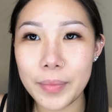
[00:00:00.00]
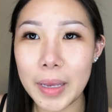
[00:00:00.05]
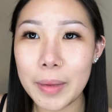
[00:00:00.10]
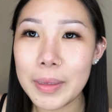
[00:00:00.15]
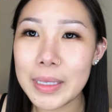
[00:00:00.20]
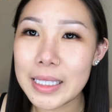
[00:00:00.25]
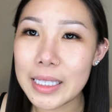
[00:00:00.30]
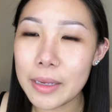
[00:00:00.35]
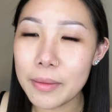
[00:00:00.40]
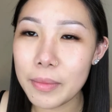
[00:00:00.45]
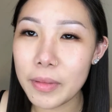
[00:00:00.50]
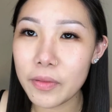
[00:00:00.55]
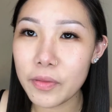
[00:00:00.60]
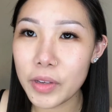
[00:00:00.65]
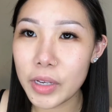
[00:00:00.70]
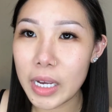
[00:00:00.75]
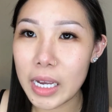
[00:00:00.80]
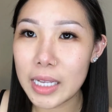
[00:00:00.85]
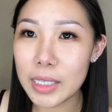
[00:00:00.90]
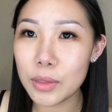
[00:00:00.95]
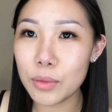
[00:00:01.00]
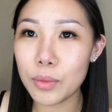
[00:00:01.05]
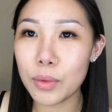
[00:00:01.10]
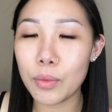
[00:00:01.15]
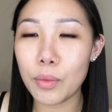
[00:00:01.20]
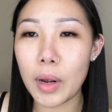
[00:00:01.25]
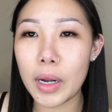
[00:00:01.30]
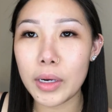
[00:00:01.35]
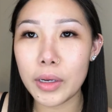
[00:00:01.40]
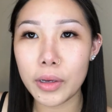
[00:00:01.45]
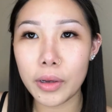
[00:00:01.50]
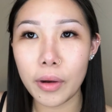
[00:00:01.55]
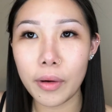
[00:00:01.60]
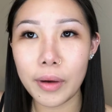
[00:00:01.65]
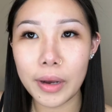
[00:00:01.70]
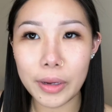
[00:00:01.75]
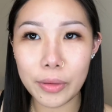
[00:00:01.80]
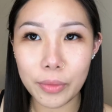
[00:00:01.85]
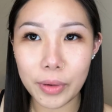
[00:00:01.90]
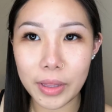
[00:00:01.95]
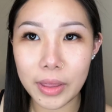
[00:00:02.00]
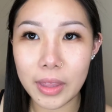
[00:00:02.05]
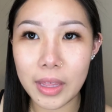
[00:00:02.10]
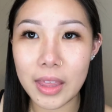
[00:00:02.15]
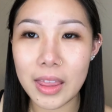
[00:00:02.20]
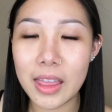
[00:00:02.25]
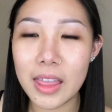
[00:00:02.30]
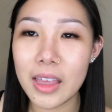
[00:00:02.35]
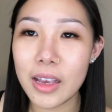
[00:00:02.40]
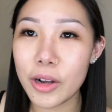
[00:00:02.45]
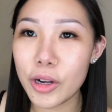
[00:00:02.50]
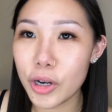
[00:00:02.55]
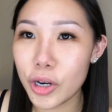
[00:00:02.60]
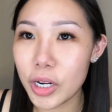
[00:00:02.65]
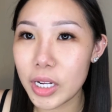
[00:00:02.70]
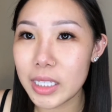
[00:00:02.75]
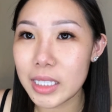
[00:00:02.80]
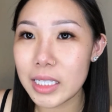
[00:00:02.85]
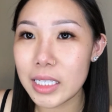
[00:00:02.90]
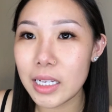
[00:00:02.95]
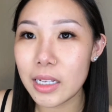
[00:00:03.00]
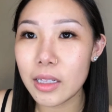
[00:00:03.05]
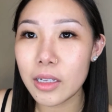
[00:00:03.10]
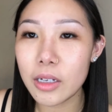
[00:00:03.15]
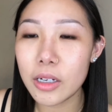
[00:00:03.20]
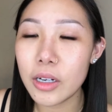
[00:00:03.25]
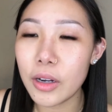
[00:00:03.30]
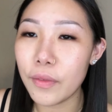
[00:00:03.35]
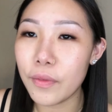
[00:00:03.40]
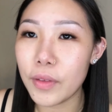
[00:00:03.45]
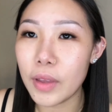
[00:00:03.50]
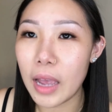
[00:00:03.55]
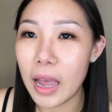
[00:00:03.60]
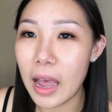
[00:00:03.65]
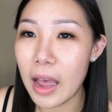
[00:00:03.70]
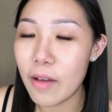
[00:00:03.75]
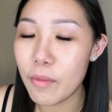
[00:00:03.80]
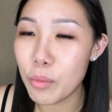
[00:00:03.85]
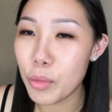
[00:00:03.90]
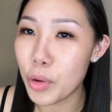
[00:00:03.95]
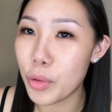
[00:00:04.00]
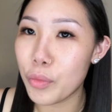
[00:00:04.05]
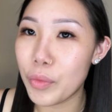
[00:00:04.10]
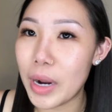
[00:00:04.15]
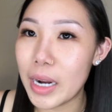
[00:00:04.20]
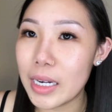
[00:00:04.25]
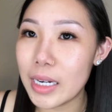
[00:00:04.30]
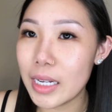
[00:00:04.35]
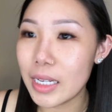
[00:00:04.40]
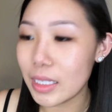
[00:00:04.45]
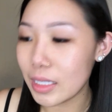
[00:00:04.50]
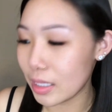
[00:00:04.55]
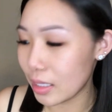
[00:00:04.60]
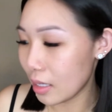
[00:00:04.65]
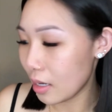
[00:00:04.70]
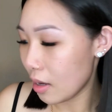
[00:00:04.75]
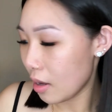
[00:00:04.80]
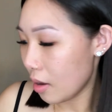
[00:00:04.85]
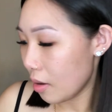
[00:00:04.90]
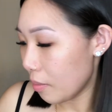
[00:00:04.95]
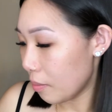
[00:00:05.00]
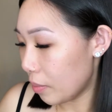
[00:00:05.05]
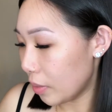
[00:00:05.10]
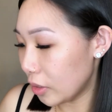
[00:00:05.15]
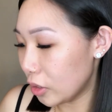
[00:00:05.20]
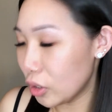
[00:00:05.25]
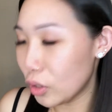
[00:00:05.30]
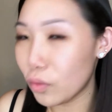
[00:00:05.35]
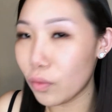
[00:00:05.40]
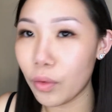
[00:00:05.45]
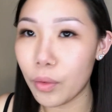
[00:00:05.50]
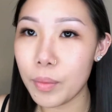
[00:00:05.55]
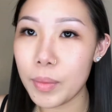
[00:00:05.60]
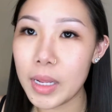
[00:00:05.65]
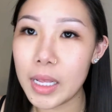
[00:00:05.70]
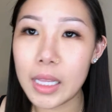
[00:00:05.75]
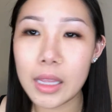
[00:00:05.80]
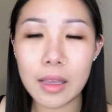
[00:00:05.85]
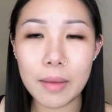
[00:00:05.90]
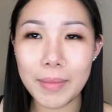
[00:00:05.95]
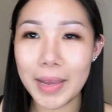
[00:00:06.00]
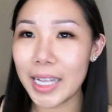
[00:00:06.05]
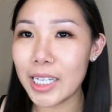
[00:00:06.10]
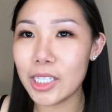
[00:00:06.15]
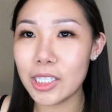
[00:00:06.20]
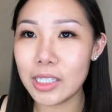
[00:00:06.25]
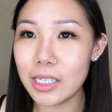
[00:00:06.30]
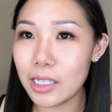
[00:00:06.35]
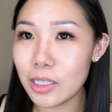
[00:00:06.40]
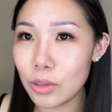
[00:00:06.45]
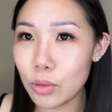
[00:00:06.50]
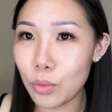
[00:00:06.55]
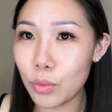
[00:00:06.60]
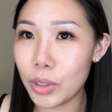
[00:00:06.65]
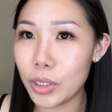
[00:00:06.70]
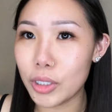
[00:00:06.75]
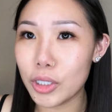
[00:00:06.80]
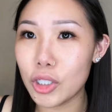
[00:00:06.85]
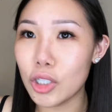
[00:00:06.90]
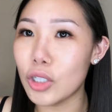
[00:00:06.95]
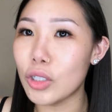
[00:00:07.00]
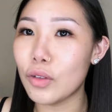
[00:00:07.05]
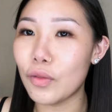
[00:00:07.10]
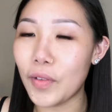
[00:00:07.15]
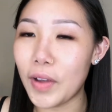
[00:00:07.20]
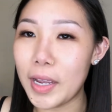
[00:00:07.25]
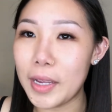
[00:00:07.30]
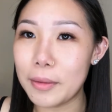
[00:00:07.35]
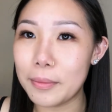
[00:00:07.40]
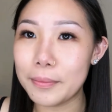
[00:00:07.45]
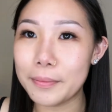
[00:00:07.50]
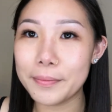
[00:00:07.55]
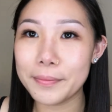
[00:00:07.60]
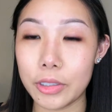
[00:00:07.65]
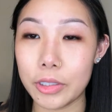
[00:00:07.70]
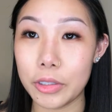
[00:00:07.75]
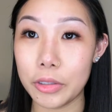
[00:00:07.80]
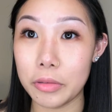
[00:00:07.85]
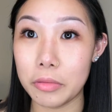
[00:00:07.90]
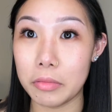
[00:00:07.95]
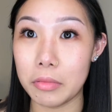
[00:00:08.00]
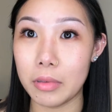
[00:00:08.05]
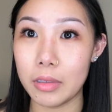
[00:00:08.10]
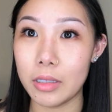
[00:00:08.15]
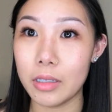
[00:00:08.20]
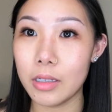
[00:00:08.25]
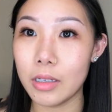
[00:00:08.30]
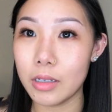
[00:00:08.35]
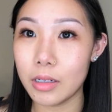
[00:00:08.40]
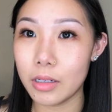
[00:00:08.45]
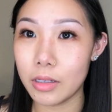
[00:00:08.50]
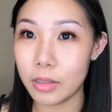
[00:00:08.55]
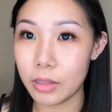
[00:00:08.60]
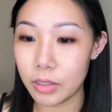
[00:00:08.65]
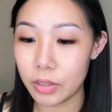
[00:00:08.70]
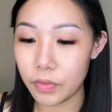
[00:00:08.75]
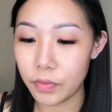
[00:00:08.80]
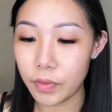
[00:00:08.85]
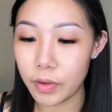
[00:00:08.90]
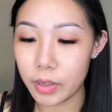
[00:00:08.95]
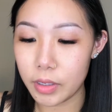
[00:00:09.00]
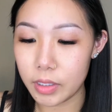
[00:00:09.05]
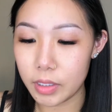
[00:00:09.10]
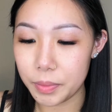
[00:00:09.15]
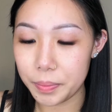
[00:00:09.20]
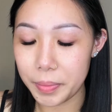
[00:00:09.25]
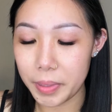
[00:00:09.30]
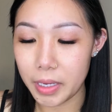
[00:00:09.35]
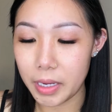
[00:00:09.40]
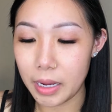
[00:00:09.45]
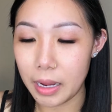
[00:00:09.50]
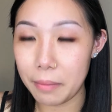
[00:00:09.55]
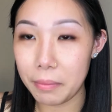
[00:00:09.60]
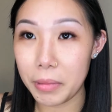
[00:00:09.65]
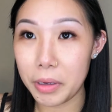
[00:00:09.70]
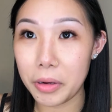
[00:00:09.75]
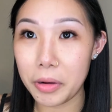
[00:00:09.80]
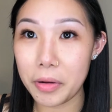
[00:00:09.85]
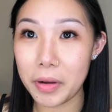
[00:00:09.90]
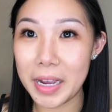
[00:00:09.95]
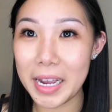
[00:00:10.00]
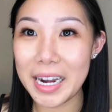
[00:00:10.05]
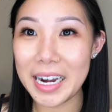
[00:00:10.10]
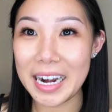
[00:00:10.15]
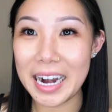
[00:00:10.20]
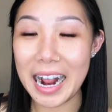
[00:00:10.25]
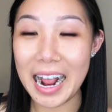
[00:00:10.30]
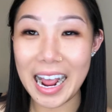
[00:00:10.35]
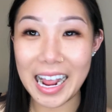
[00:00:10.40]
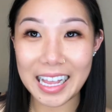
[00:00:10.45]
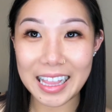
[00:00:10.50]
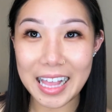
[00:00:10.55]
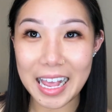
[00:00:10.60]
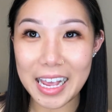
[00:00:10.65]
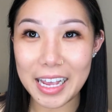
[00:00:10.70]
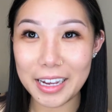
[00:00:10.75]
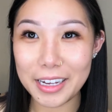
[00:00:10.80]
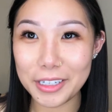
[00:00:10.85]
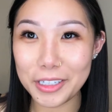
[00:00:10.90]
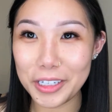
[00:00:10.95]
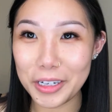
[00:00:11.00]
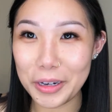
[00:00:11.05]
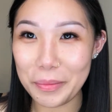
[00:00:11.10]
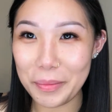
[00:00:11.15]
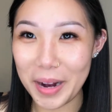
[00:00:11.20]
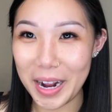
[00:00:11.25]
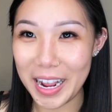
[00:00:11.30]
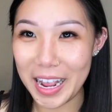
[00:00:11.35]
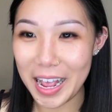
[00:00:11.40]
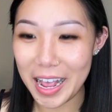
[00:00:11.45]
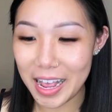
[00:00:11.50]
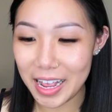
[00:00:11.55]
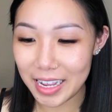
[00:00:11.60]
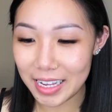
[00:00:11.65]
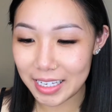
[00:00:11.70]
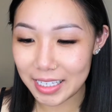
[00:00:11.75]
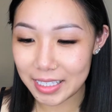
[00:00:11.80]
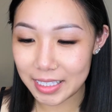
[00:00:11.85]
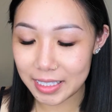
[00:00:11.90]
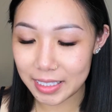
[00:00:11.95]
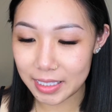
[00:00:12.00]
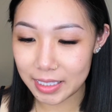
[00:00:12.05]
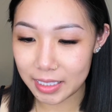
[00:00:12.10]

Maybe some of you guys would want to go in with a thicker concealer if you have more redness, but just for me, the matchsticks works just fine. Shoot, I should have done this first, but I'm gonna go ahead and highlight under my eyes.